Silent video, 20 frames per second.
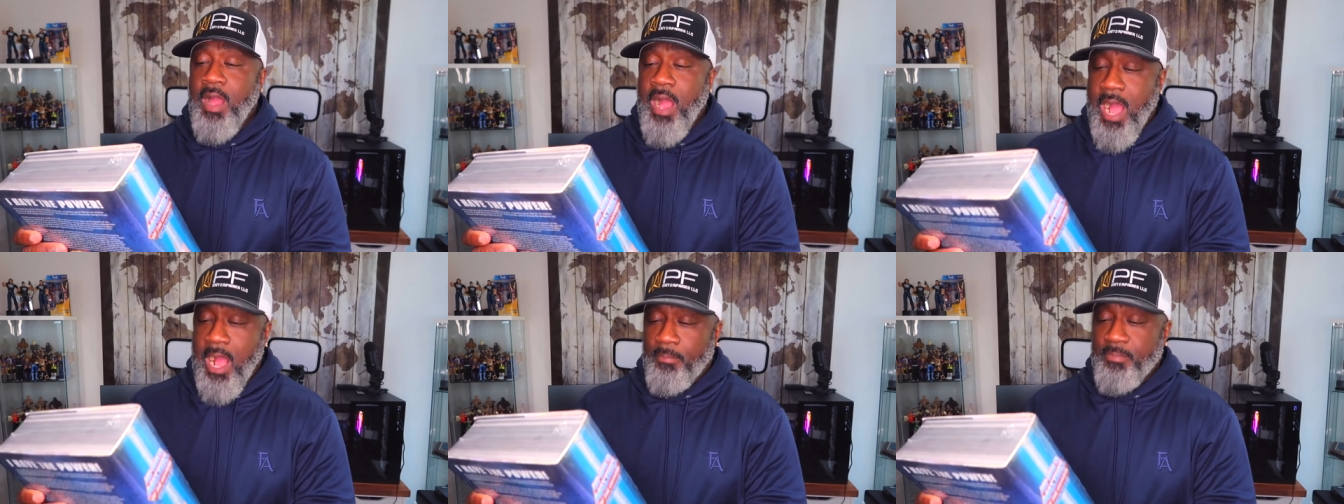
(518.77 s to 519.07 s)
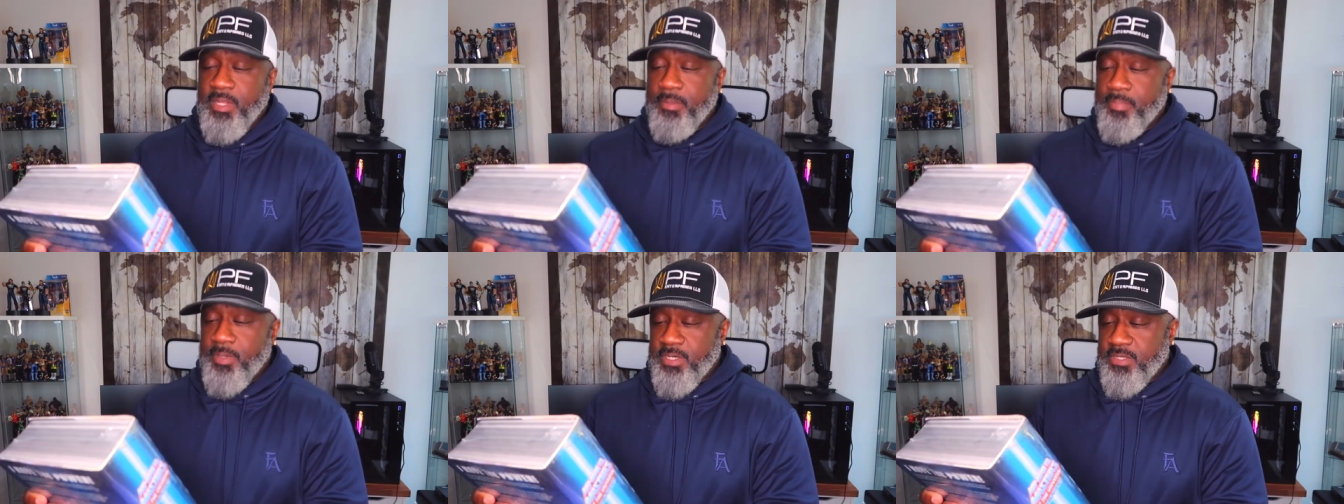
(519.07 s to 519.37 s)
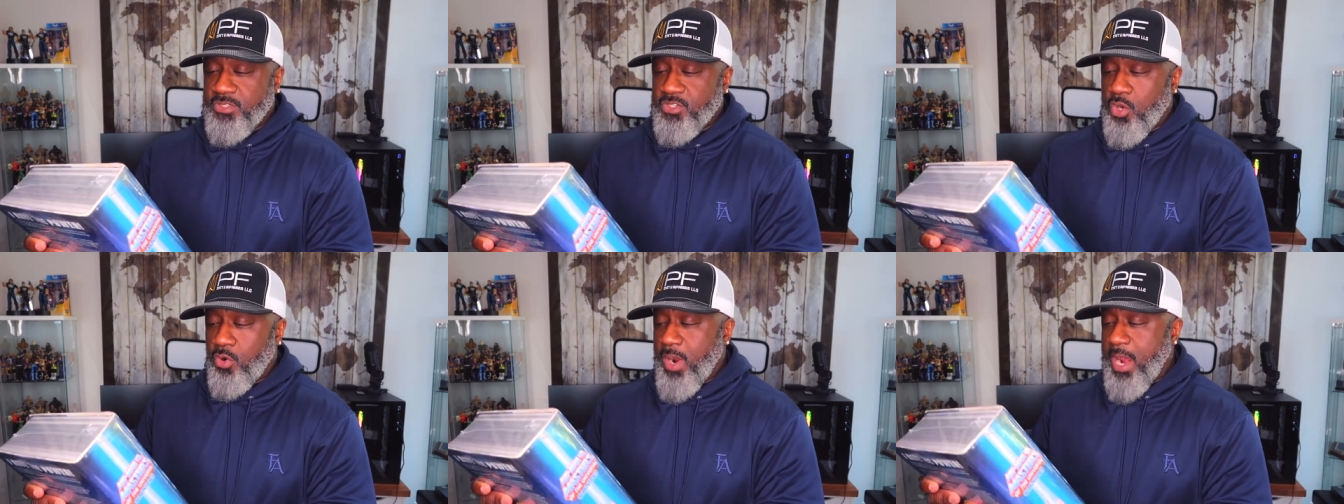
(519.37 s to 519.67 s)

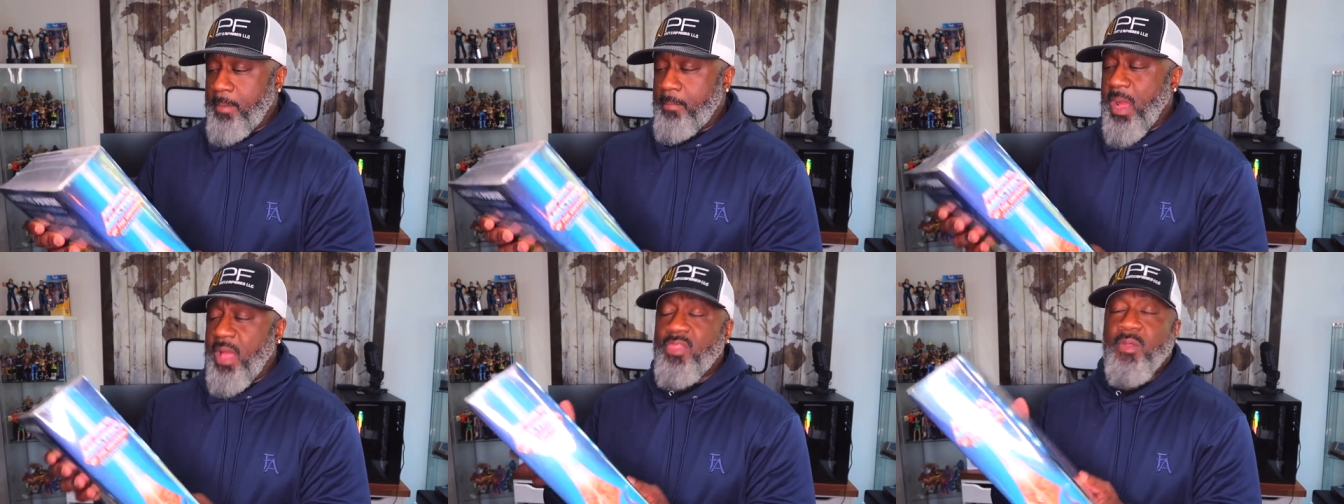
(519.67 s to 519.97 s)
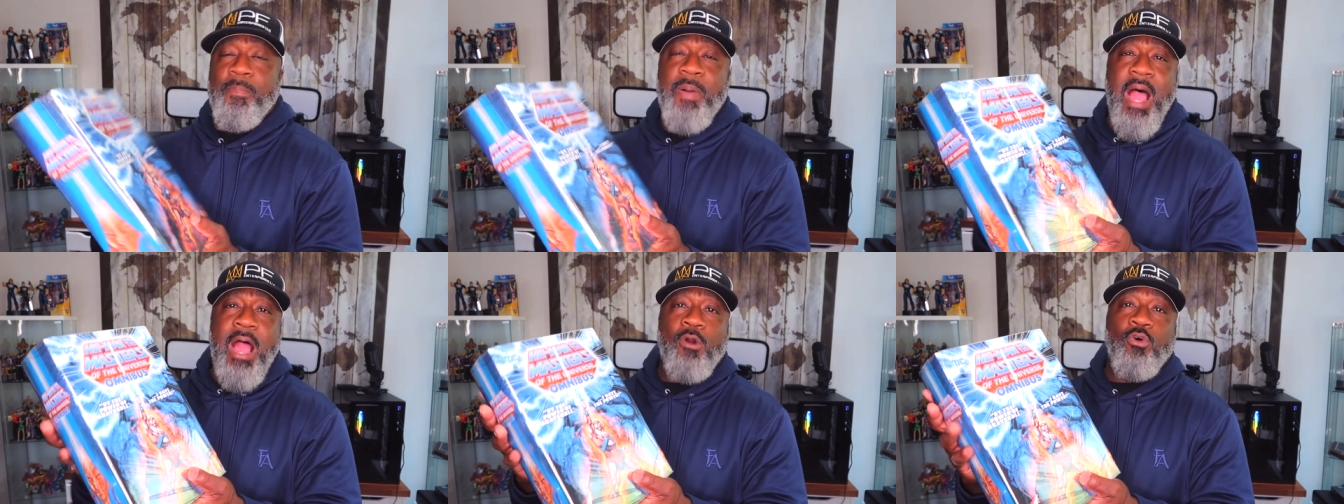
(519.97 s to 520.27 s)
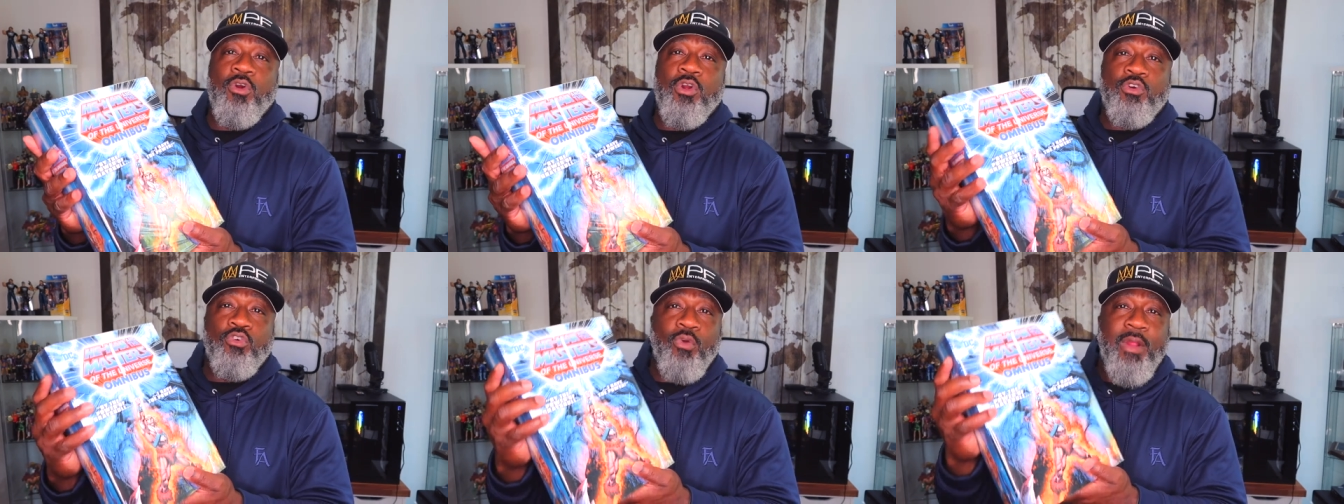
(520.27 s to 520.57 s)
omnibus all right by the
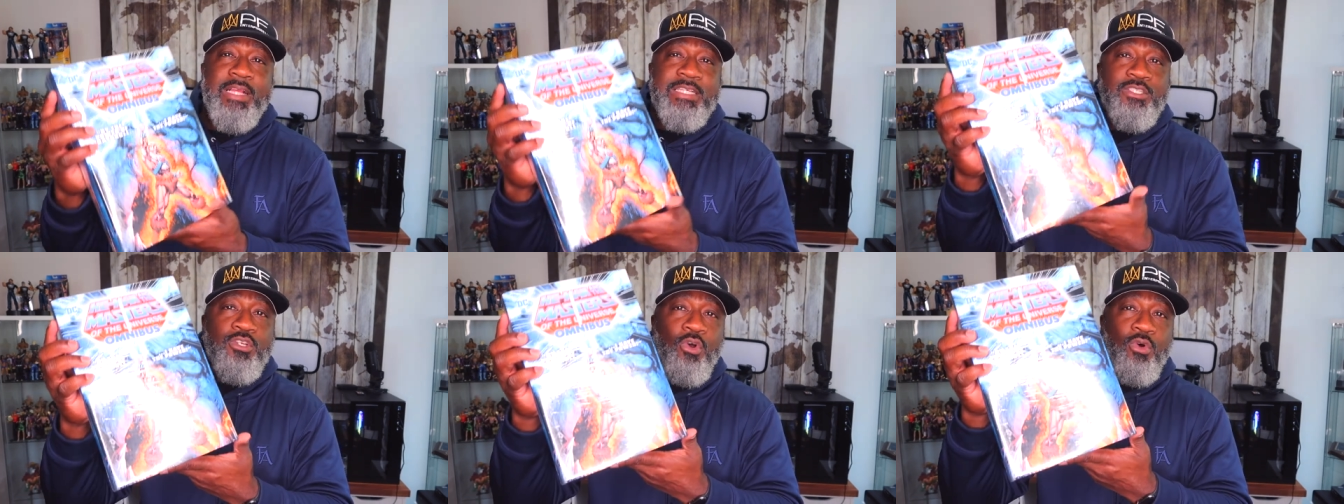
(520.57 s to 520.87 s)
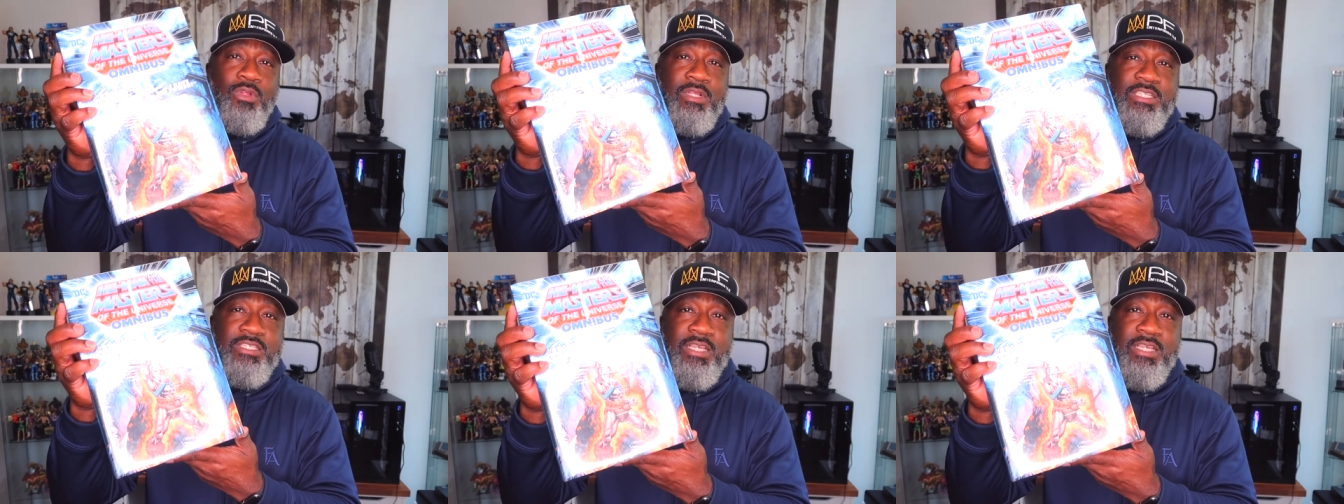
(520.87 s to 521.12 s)
power of Grayskull,